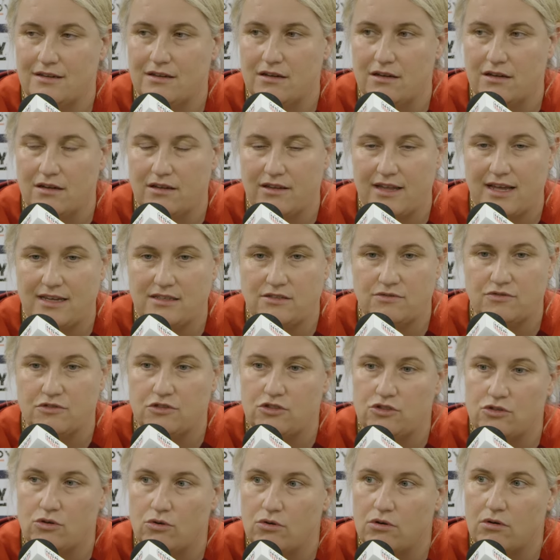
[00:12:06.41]
Uh, that's for
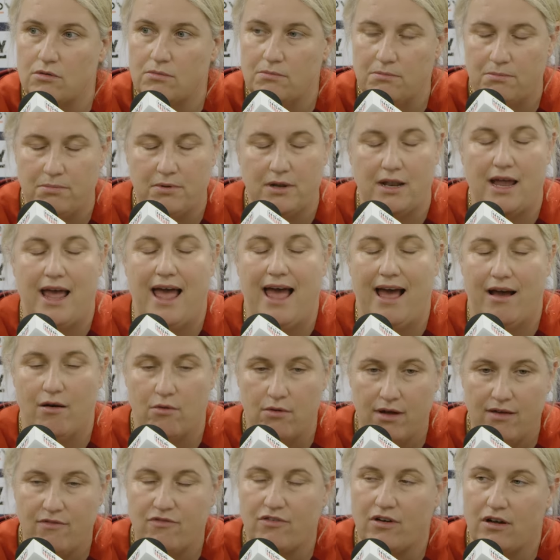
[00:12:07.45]
sure. But
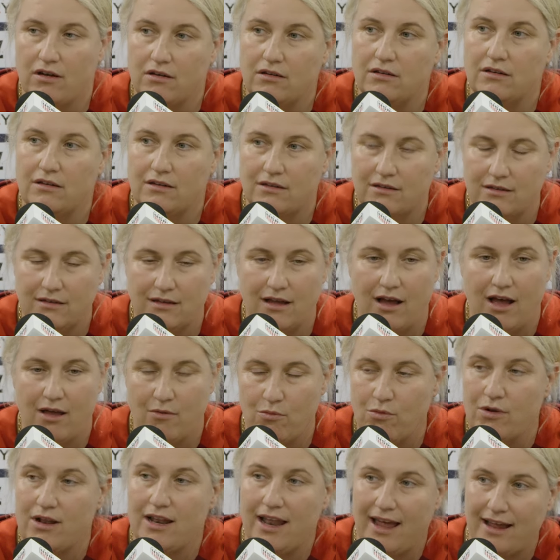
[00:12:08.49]
however, I
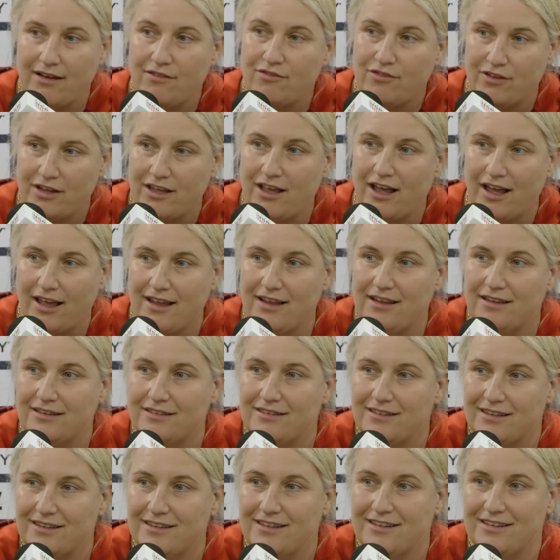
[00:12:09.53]
will advocate
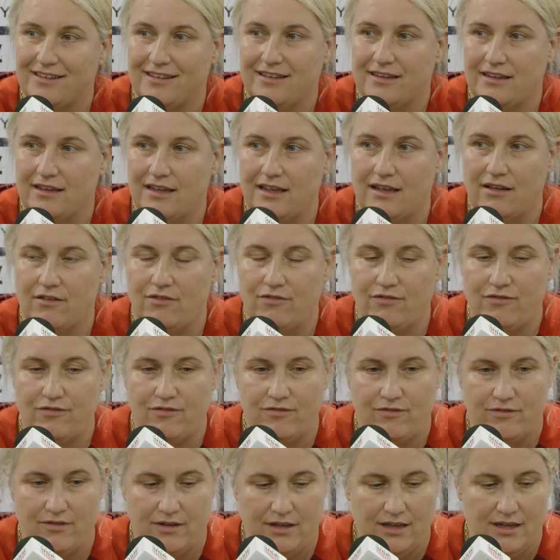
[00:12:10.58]

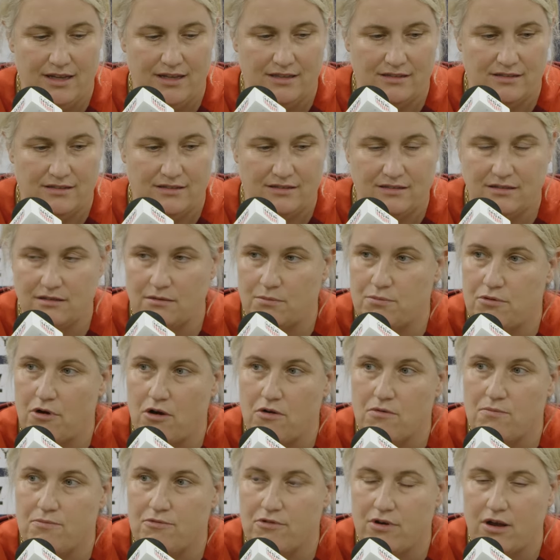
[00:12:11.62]
if it's
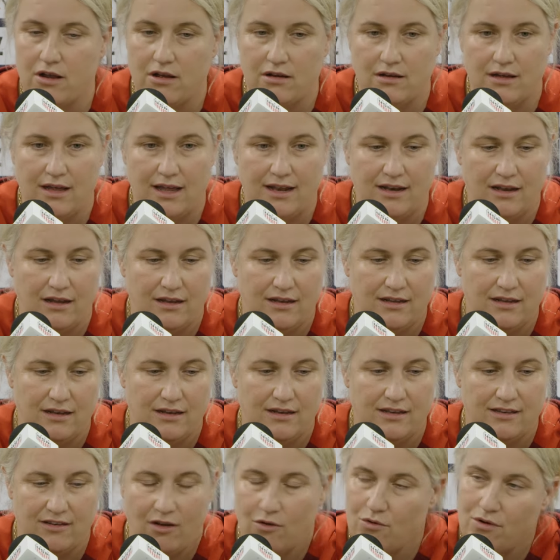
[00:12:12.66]
appropriate. And I
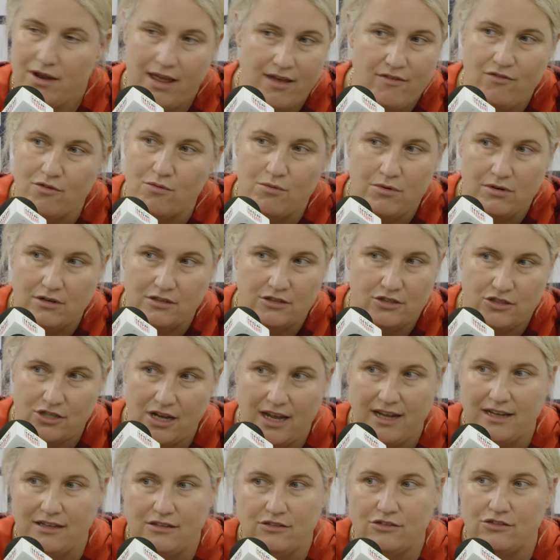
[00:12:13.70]
don't ever want to
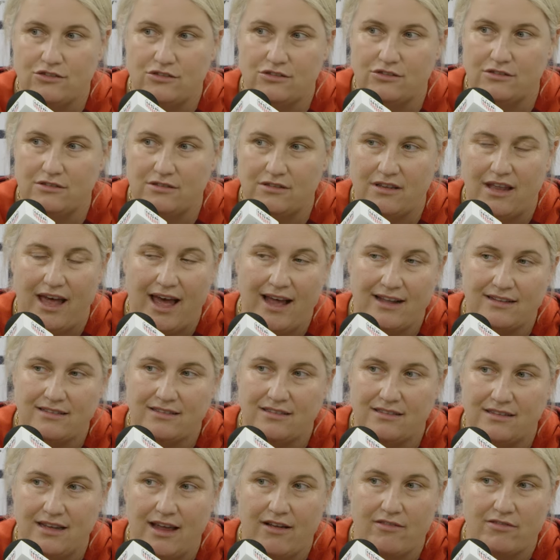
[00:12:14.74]
change
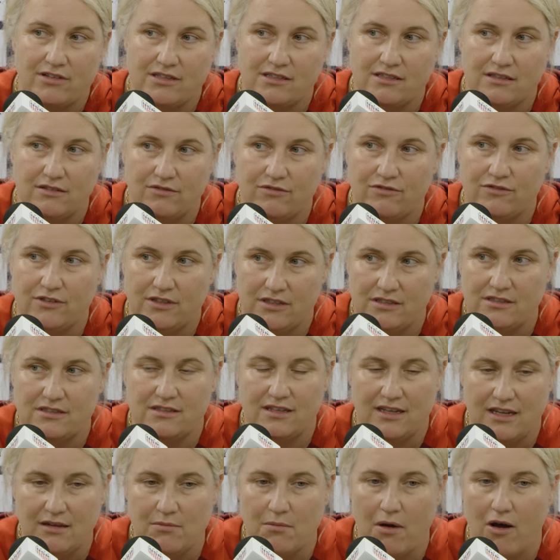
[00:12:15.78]
that narrative for this
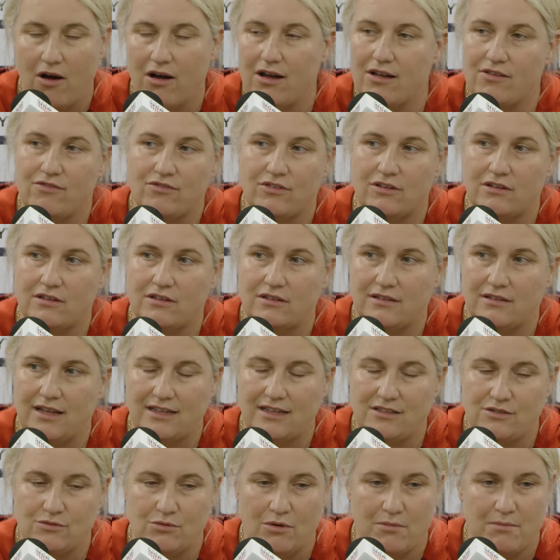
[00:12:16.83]
team either.
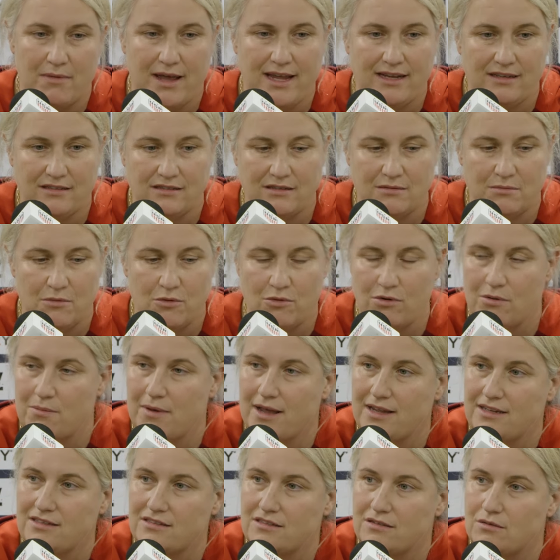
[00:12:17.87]
That's what makes them all
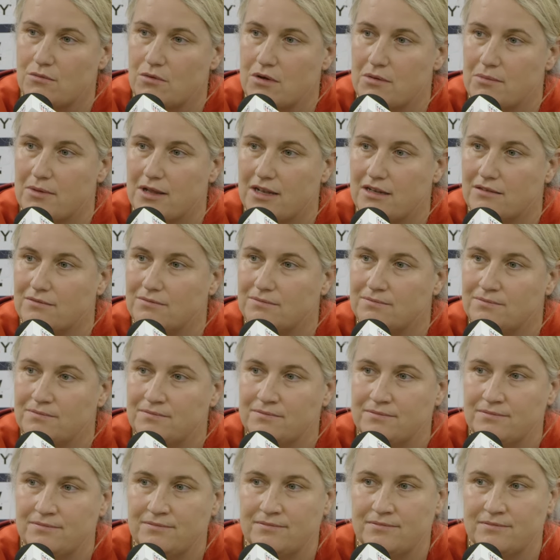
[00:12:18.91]
amazing women.
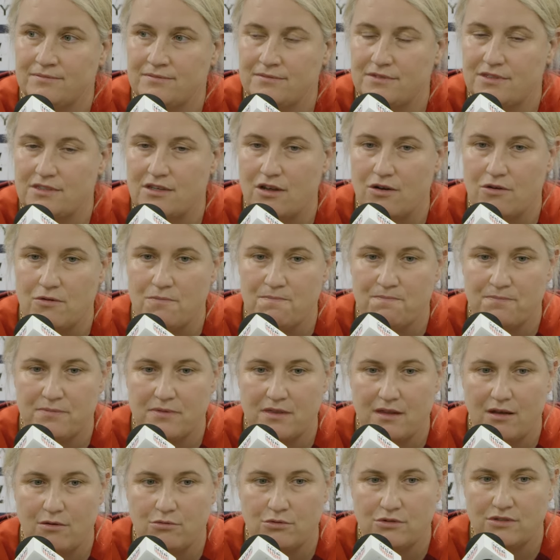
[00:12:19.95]
So
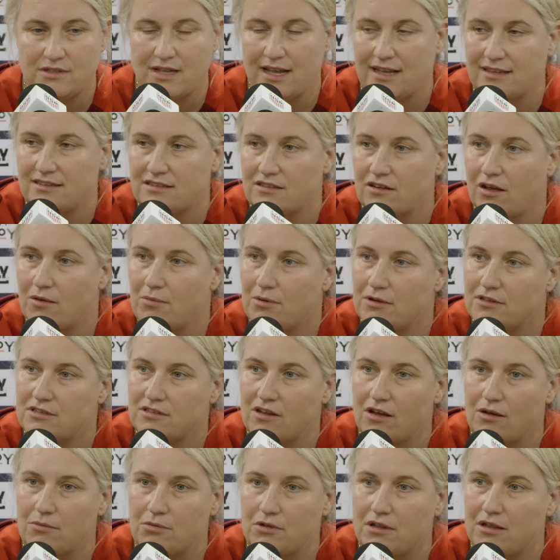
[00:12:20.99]
I will stand side by
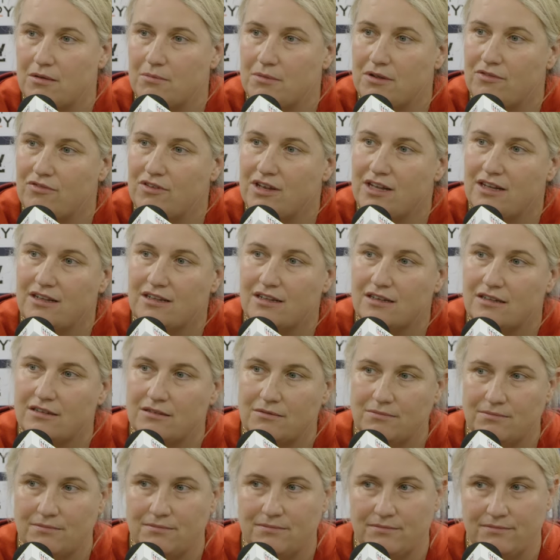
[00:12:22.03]
side with them if needed.
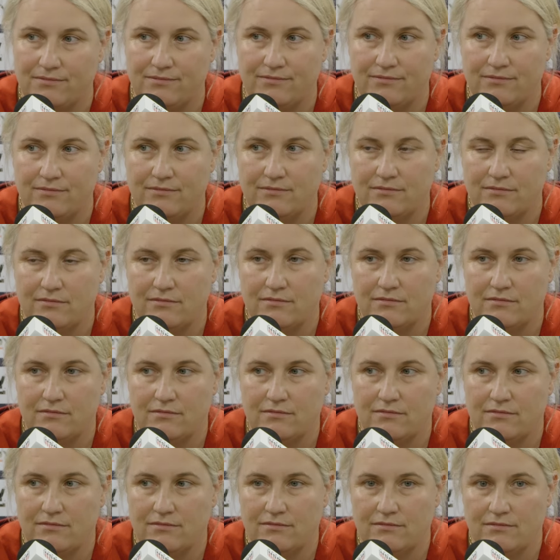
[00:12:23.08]

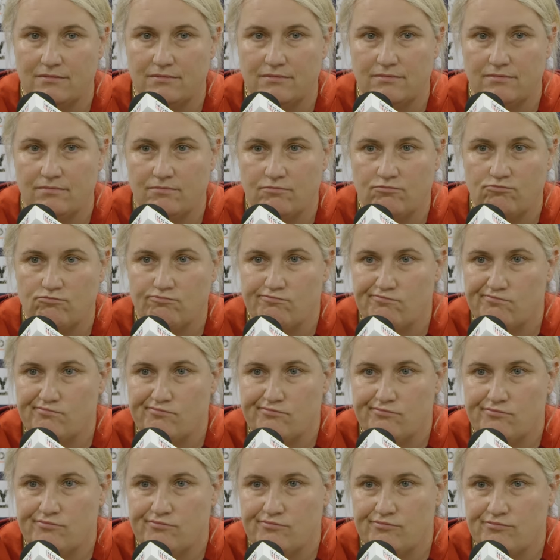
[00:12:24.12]
And you'll see the size of
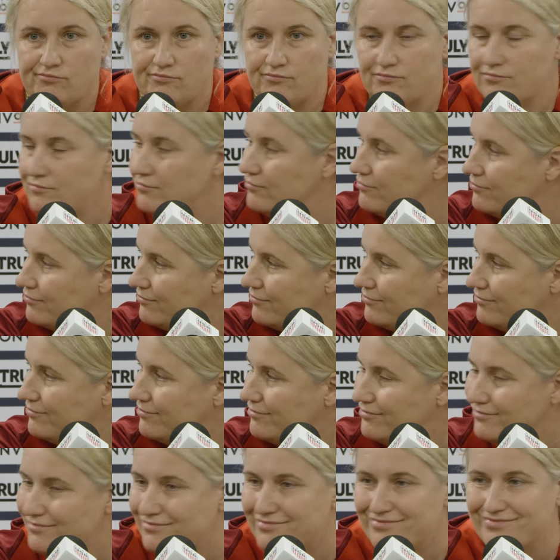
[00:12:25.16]
her staff when you go
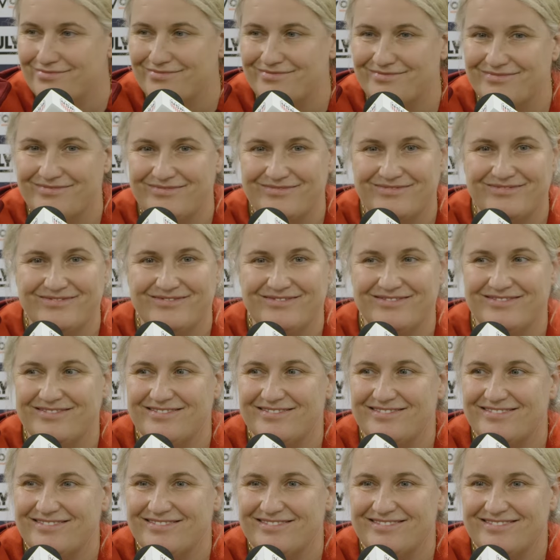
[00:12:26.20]
outside, all the red
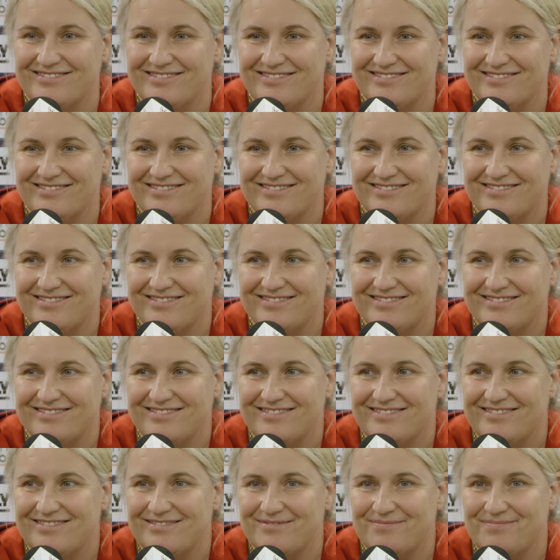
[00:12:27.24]
shirts.
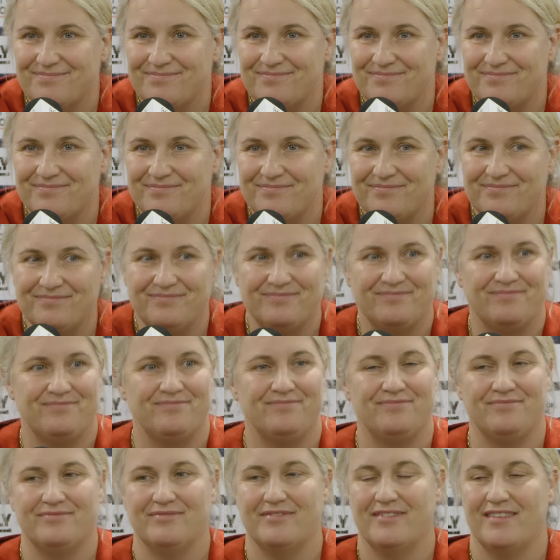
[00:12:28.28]
Uh, we have one
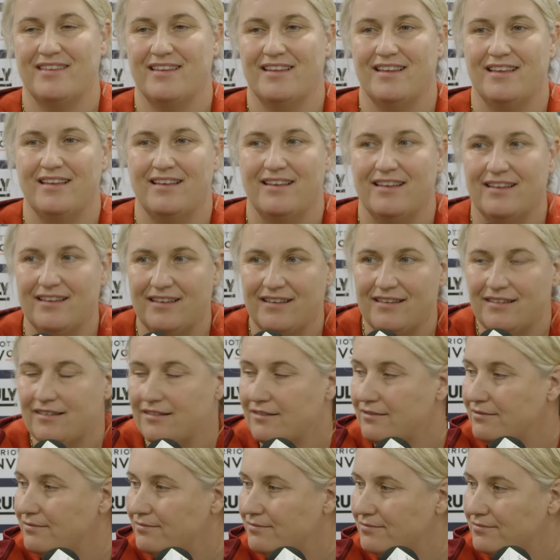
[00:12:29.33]
online. Sylvia,
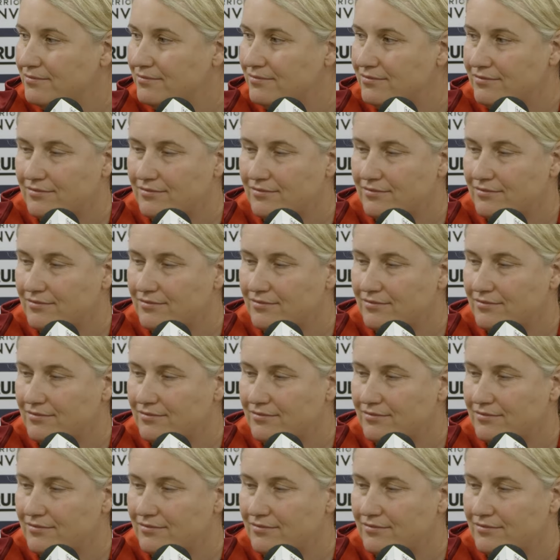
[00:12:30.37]
go ahead.